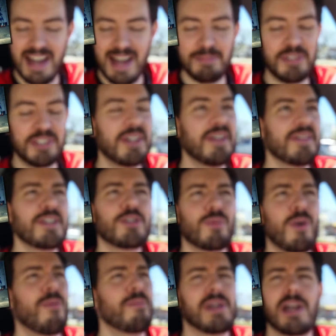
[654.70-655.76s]
I'm sure this
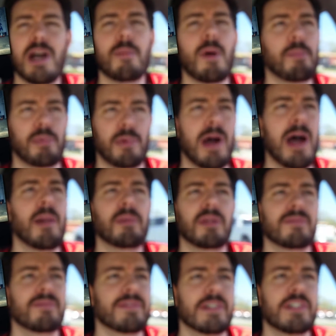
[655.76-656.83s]
won't become a
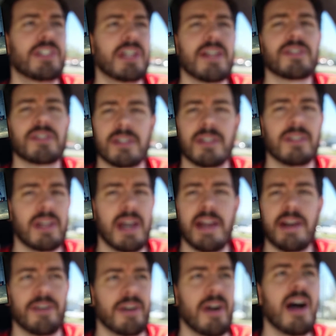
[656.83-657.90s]
problem for Jessica
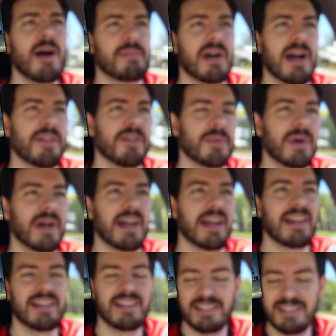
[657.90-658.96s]
later on, by the
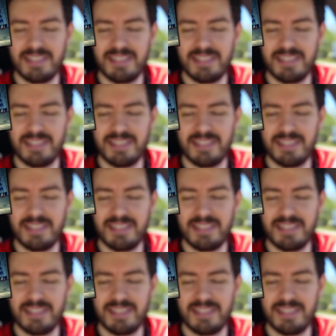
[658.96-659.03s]
way.